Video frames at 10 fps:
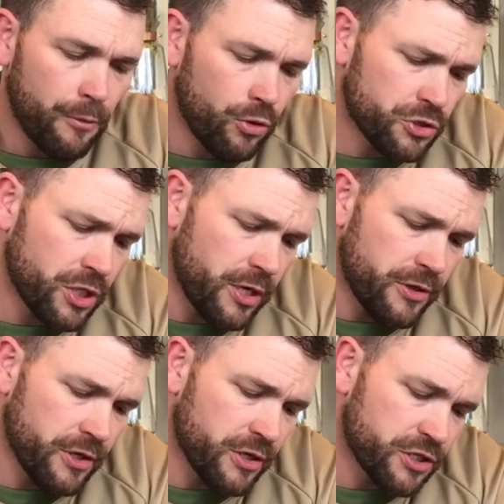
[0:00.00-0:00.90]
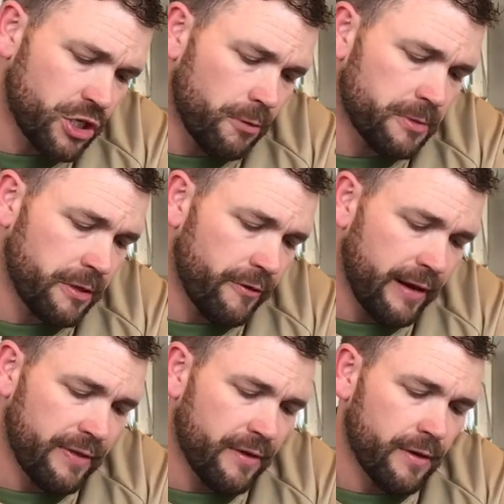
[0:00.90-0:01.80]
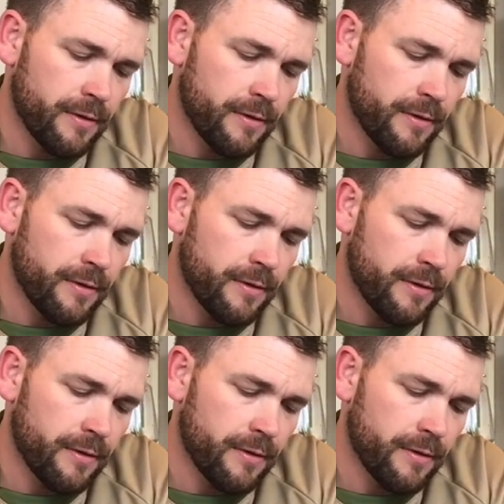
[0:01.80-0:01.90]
Also the sculpting around